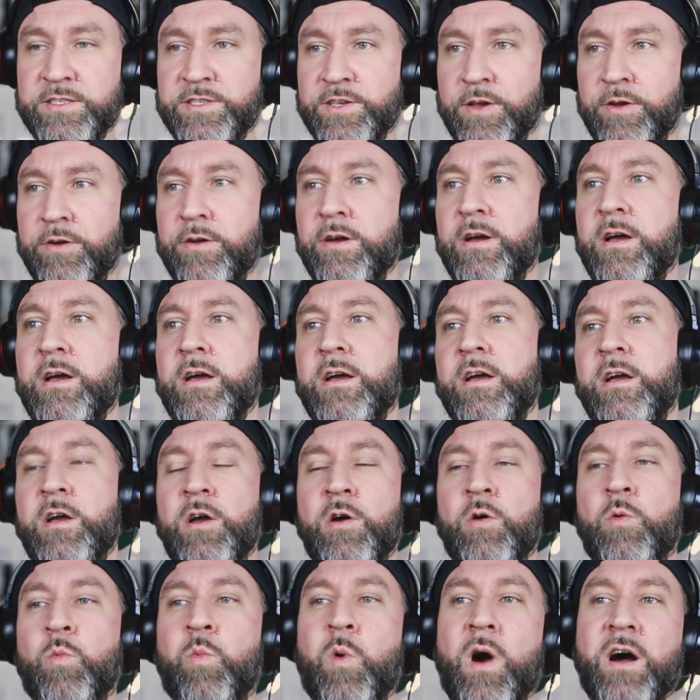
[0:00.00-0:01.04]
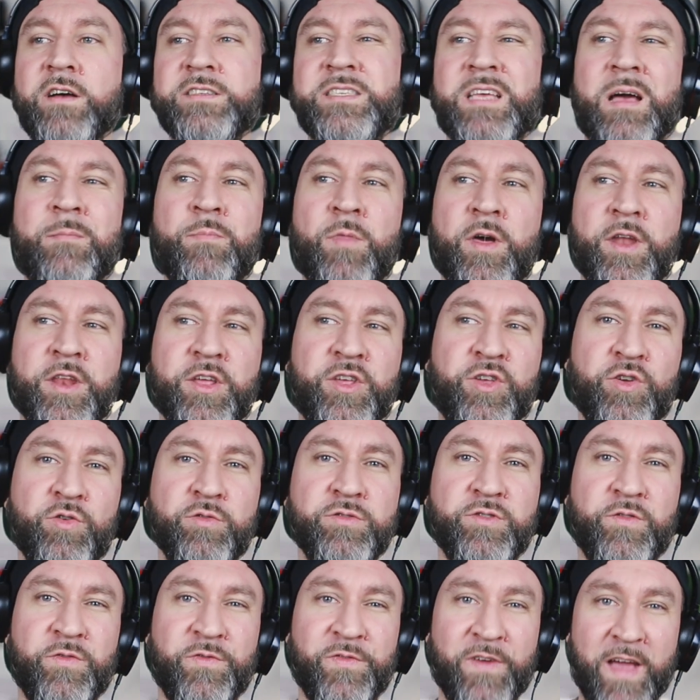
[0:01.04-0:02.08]
So whilst I'm not a
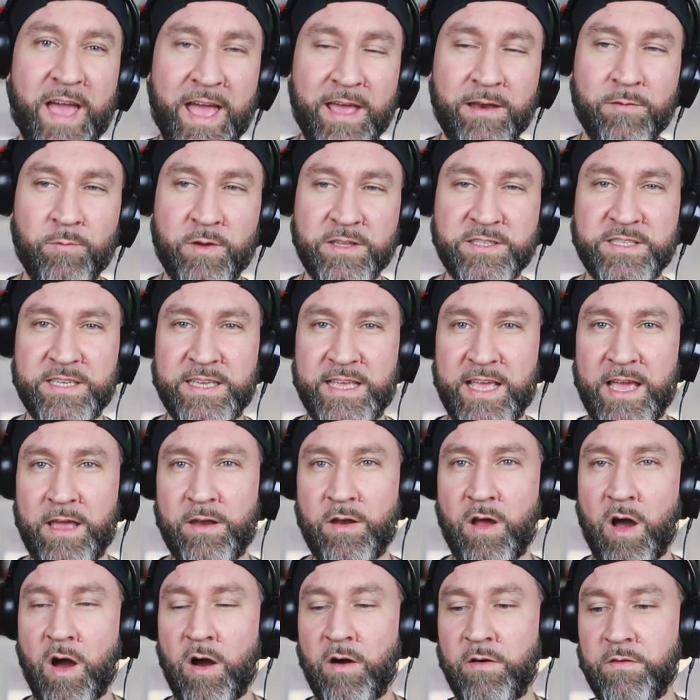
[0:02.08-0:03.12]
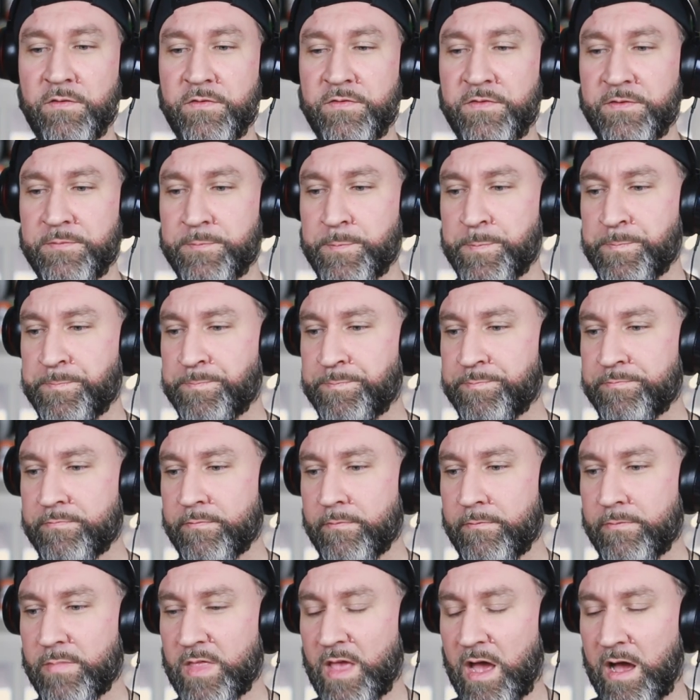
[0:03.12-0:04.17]
huge fan, once again, of
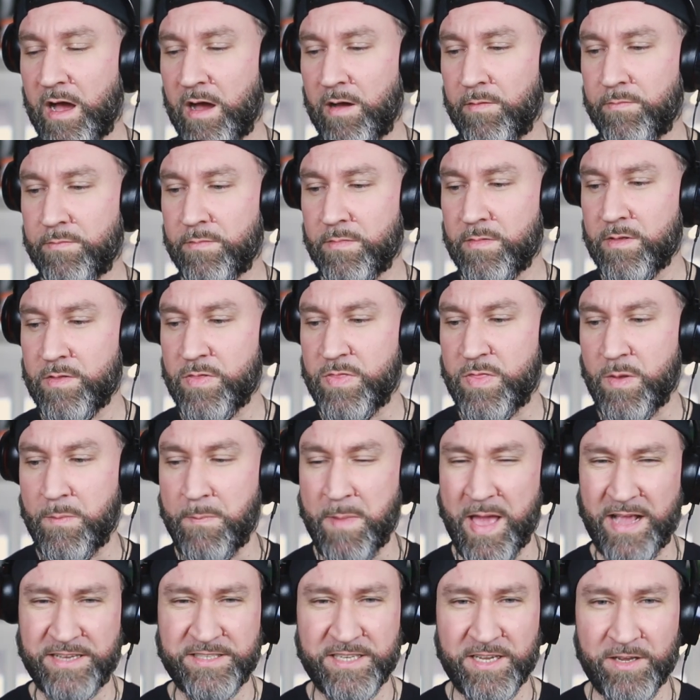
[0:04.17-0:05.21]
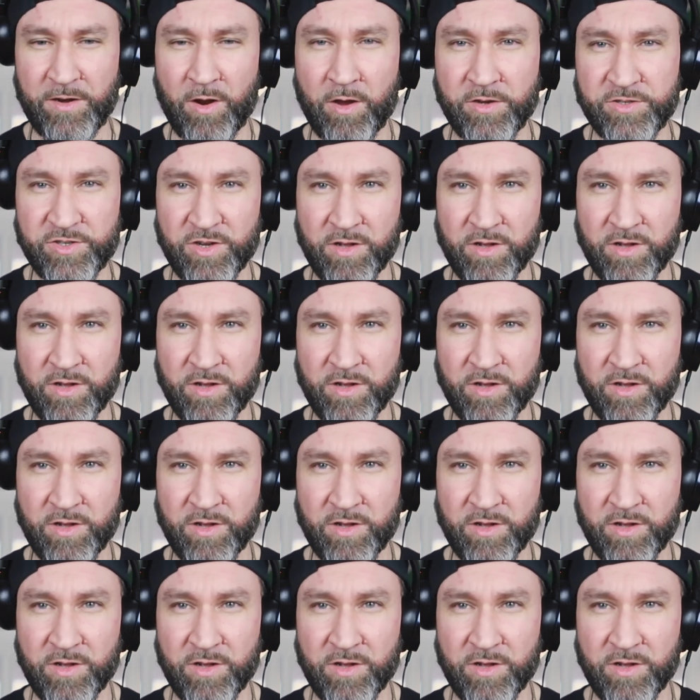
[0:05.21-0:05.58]
the Mexican hot